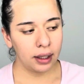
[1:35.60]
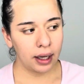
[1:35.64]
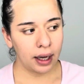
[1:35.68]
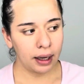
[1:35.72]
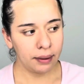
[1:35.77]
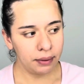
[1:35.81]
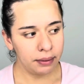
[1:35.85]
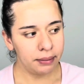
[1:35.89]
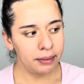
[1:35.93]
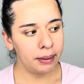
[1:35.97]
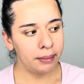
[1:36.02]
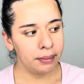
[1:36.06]
I
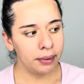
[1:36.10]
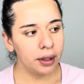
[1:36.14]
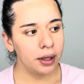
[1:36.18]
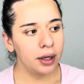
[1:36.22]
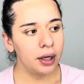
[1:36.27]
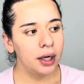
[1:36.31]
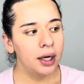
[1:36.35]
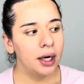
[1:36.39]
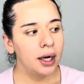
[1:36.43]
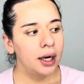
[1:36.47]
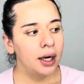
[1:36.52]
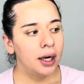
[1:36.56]

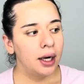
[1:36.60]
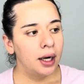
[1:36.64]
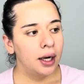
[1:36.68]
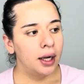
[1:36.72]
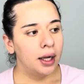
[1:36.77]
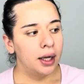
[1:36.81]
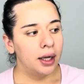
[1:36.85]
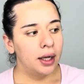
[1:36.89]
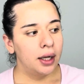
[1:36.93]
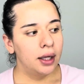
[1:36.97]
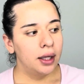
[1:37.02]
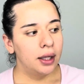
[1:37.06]
remember
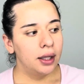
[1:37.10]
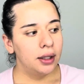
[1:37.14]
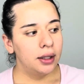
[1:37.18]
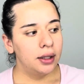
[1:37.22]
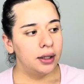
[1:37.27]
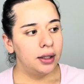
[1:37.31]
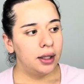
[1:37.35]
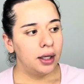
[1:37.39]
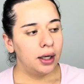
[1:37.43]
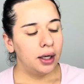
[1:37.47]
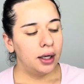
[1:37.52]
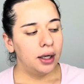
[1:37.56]

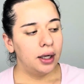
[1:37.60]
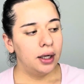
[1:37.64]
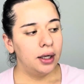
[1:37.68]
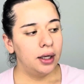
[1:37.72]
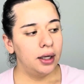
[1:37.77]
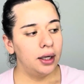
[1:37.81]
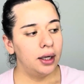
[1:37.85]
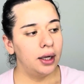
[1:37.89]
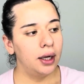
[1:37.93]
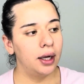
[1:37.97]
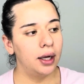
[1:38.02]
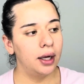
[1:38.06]
the
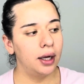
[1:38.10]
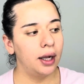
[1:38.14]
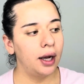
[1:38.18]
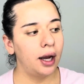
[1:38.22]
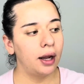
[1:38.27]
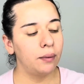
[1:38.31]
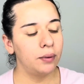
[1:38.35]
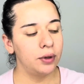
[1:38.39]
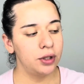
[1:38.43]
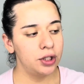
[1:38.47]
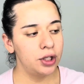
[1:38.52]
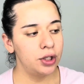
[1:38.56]
like
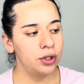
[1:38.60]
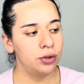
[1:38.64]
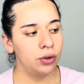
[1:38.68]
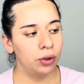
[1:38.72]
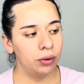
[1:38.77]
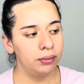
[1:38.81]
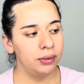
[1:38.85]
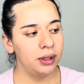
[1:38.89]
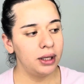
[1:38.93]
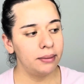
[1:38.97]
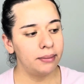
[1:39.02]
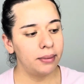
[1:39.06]
when she told
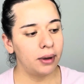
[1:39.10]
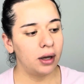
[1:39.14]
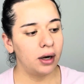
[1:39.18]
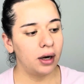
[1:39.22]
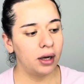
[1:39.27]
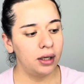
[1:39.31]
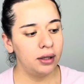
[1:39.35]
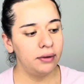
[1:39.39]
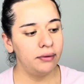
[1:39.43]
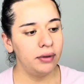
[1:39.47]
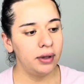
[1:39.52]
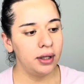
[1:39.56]
me about
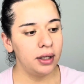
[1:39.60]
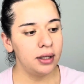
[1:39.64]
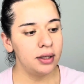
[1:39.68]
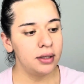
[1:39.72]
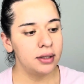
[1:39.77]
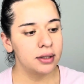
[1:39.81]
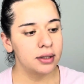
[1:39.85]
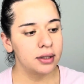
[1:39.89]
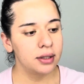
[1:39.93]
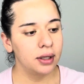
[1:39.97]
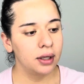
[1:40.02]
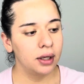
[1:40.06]
all of
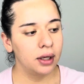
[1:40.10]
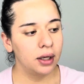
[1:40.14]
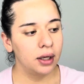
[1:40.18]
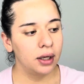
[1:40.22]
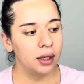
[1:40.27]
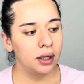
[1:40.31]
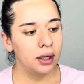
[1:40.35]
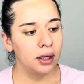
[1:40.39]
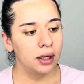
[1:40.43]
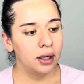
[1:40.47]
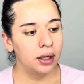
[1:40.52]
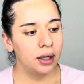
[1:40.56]
this,
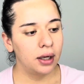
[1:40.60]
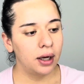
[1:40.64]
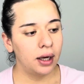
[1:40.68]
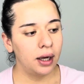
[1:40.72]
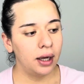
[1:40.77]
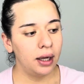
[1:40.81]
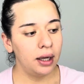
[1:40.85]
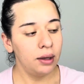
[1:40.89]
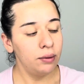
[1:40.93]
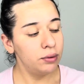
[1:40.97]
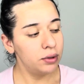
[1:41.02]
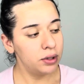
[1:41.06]

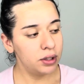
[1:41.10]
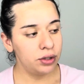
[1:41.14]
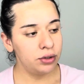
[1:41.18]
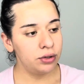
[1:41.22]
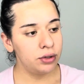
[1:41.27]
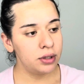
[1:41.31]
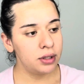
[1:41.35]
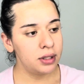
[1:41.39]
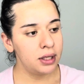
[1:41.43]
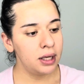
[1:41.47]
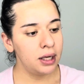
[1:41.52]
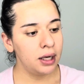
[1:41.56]
it was
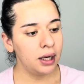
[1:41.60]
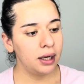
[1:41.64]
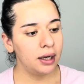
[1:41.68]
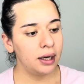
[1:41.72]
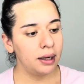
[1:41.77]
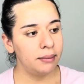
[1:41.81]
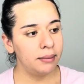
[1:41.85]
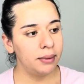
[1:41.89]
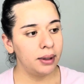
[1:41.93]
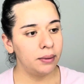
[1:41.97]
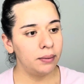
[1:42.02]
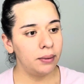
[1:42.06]
interesting, and
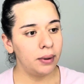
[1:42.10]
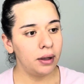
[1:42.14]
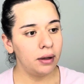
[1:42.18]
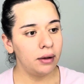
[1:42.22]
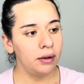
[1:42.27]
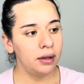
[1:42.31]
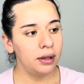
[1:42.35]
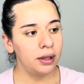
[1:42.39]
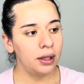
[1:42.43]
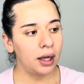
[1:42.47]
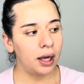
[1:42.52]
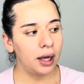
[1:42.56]
I'm like,
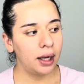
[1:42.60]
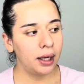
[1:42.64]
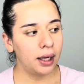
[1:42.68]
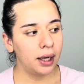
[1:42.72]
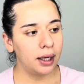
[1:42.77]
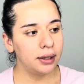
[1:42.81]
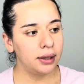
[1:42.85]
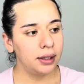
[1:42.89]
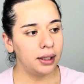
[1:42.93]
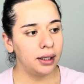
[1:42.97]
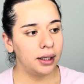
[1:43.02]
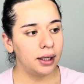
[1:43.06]
well, I
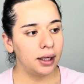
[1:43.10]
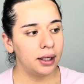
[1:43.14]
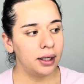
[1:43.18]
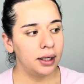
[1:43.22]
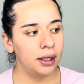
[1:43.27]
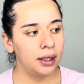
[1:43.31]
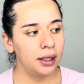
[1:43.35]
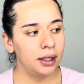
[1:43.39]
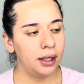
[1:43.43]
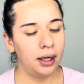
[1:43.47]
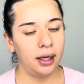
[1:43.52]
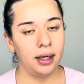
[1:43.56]
think I
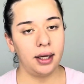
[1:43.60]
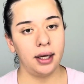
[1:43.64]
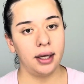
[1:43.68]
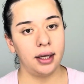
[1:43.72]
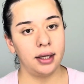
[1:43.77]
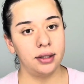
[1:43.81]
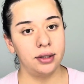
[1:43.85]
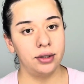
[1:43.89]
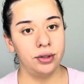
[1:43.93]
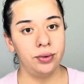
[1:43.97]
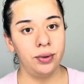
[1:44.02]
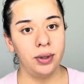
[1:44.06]
can, like, I
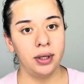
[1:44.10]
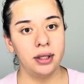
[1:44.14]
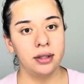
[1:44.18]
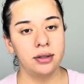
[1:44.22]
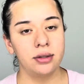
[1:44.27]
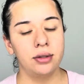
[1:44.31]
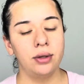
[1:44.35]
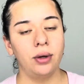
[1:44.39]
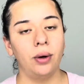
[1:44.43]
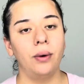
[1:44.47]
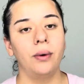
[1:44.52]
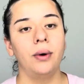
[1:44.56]
can do it.
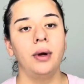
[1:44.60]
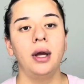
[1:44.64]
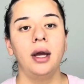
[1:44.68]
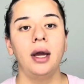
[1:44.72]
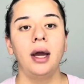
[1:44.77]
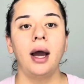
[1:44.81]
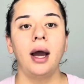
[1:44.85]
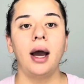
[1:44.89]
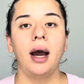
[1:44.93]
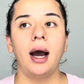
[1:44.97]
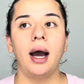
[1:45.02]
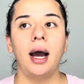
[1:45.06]
So
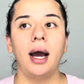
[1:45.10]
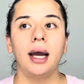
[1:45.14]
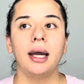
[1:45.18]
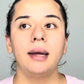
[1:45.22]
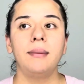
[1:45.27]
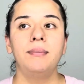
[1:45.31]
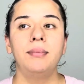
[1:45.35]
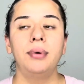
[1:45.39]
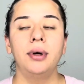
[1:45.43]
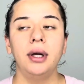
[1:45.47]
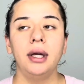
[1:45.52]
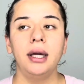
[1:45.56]
I
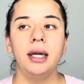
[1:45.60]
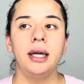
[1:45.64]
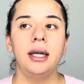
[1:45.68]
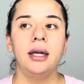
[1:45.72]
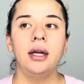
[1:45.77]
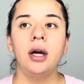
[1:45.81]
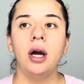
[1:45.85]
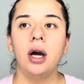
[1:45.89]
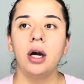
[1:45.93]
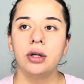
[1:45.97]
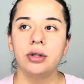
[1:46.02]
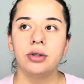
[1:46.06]
put in
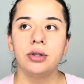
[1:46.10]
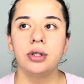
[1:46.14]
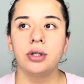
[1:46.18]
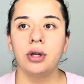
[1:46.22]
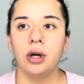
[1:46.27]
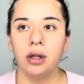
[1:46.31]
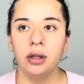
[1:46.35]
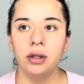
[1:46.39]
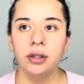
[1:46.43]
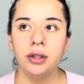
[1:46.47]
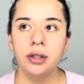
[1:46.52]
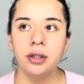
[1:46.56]

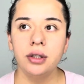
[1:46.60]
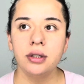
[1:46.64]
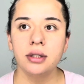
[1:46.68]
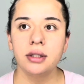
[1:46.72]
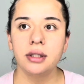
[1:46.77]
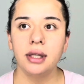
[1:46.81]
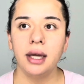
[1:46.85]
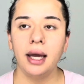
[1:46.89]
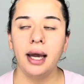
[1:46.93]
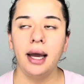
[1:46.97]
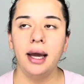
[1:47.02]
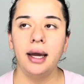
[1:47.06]
$100,
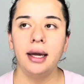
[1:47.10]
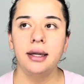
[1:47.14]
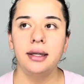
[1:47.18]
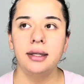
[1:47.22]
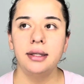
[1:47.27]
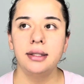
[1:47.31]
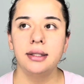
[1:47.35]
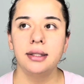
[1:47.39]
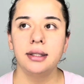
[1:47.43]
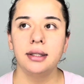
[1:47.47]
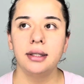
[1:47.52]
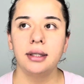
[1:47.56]

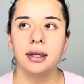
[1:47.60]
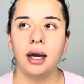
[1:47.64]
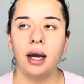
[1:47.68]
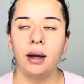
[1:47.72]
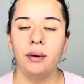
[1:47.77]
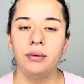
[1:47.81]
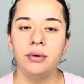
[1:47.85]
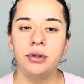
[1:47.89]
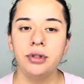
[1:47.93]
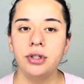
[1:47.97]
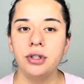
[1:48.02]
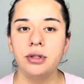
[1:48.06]
and I
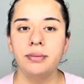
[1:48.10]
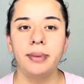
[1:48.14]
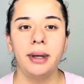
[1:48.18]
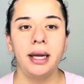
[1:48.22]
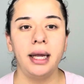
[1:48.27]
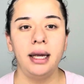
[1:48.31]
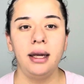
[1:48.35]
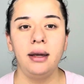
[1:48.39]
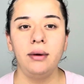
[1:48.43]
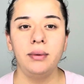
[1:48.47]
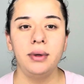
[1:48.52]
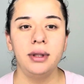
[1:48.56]
was just
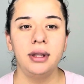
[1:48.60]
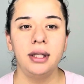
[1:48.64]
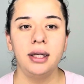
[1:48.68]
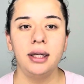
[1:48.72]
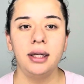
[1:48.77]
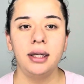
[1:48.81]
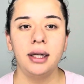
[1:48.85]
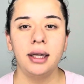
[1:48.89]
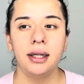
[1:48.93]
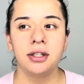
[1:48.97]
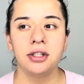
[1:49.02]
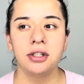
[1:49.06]
playing with
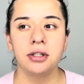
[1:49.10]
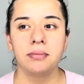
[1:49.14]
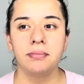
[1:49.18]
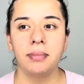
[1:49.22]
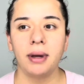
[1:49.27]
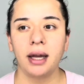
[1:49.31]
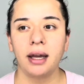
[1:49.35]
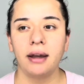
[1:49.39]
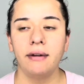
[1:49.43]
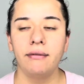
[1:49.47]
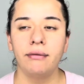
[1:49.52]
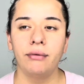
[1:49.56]
it, like just
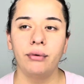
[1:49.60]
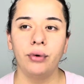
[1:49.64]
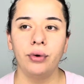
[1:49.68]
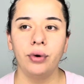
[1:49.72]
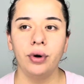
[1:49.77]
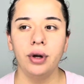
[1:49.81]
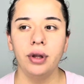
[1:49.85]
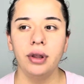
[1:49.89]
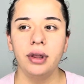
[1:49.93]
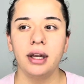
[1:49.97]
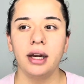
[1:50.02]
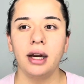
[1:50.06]
back and
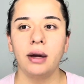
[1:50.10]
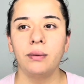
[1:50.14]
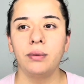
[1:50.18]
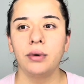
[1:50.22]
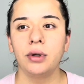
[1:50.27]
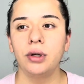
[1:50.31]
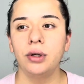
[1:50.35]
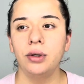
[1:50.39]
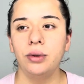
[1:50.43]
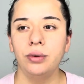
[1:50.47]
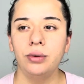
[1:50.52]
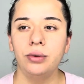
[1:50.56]
forth, and I would
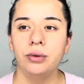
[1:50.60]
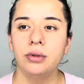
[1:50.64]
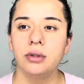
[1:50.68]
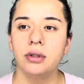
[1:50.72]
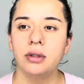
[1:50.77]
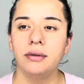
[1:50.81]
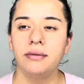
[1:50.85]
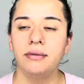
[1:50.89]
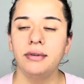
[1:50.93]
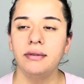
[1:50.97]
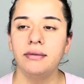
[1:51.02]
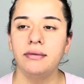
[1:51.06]
lose
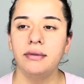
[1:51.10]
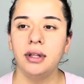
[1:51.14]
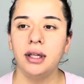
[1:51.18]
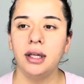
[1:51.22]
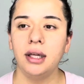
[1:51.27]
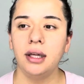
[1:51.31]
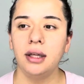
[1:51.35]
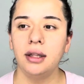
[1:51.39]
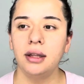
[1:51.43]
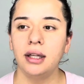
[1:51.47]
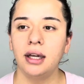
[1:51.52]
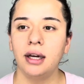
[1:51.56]
the
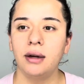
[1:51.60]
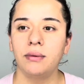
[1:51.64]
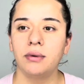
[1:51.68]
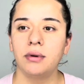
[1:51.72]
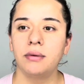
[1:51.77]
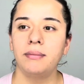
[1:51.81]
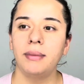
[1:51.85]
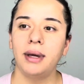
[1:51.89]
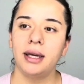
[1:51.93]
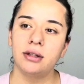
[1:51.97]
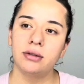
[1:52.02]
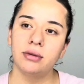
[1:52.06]
50, and then I would
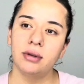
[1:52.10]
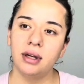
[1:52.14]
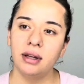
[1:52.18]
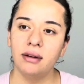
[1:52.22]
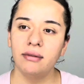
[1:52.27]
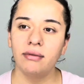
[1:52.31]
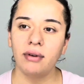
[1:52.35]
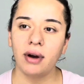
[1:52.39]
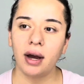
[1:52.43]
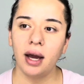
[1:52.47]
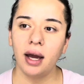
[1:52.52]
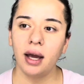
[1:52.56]
make
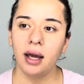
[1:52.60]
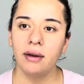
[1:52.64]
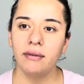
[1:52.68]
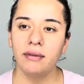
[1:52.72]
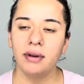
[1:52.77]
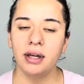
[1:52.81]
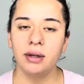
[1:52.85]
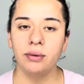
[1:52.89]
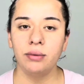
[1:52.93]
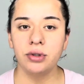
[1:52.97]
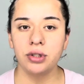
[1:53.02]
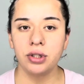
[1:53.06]
25,
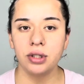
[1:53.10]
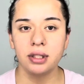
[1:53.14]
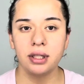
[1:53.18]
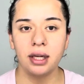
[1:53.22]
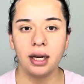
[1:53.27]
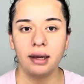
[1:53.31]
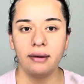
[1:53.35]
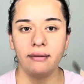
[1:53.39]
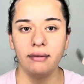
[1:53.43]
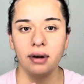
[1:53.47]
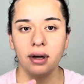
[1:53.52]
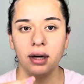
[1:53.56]
and it was just
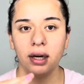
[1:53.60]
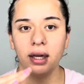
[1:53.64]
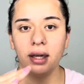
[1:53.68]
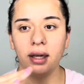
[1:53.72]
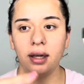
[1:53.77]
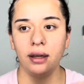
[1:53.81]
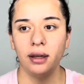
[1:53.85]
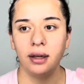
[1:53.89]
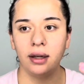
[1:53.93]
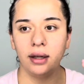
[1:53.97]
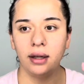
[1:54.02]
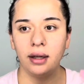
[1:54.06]
like
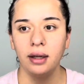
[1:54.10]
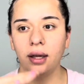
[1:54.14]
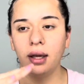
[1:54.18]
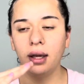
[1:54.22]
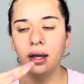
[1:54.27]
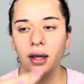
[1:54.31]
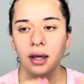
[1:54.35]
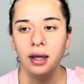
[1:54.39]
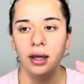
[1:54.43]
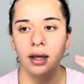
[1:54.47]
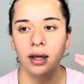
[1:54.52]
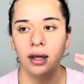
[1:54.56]
very,
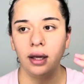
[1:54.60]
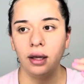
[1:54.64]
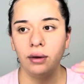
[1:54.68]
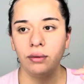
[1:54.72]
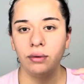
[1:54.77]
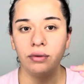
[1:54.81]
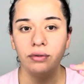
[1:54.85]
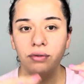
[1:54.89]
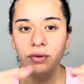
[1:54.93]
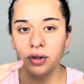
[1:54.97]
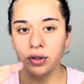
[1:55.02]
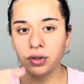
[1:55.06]
it
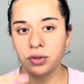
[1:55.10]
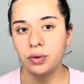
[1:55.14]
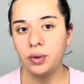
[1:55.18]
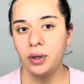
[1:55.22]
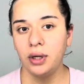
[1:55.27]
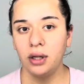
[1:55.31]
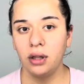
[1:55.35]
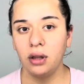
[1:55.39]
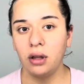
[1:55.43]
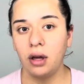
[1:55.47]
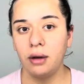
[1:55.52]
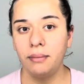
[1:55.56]
would fluctuate
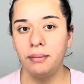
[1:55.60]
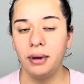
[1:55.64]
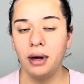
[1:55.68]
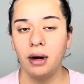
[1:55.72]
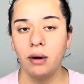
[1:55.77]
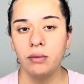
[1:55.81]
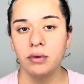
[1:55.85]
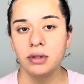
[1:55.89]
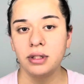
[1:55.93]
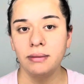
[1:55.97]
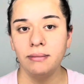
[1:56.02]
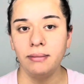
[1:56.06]
a lot, but I
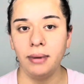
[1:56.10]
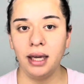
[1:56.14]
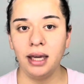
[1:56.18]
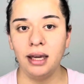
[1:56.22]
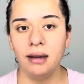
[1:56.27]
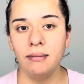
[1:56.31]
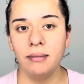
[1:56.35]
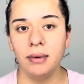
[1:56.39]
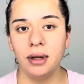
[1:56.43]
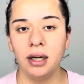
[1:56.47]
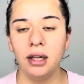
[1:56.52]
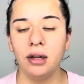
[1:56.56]
wasn't
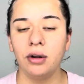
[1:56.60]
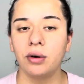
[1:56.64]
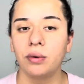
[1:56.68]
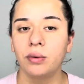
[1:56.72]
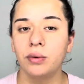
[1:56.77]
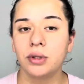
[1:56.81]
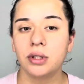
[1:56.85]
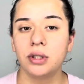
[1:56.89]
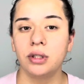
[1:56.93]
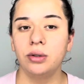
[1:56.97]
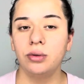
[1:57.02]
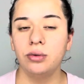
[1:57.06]
making money or I
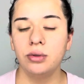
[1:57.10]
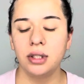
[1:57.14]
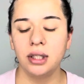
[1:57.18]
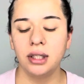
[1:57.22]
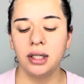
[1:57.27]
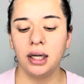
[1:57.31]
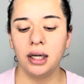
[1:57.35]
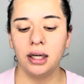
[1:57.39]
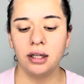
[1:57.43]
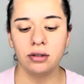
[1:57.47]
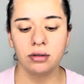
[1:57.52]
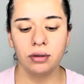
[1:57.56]
wasn't losing
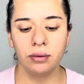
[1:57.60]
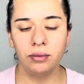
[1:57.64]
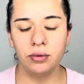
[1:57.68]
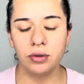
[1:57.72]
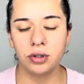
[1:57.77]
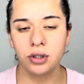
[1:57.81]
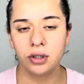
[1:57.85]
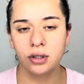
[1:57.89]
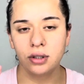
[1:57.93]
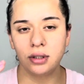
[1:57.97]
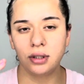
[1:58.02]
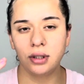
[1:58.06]
any, so it was
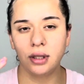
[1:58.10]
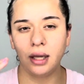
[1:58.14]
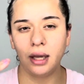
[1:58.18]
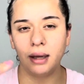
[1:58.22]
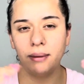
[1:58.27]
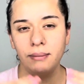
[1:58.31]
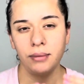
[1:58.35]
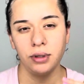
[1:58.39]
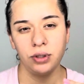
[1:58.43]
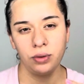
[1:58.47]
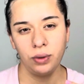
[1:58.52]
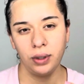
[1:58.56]
just
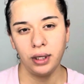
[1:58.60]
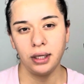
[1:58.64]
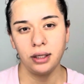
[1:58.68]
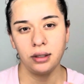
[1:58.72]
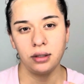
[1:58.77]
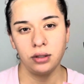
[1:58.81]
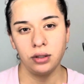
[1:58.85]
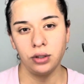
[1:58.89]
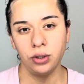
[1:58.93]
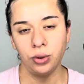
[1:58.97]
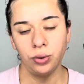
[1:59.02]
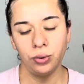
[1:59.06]
in between
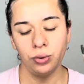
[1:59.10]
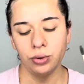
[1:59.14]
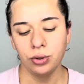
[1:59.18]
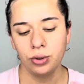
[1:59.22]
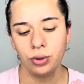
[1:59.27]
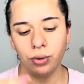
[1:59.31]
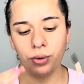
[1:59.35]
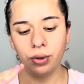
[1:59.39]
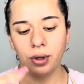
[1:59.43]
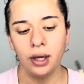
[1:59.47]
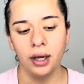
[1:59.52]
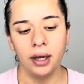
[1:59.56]
two,
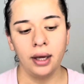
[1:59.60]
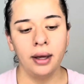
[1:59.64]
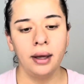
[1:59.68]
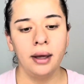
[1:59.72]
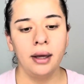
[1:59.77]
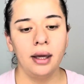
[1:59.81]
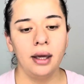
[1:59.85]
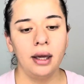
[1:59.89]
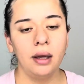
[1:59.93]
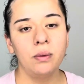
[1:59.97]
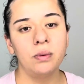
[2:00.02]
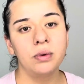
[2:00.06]
so
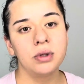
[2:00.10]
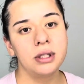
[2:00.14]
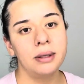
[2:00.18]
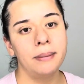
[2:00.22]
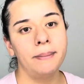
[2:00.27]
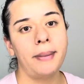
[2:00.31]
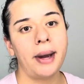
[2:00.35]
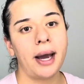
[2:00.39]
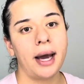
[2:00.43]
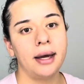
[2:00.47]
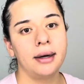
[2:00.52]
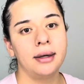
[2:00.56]
it wasn't
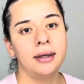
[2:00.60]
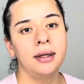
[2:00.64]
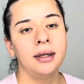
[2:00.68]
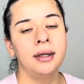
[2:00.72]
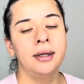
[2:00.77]
bad.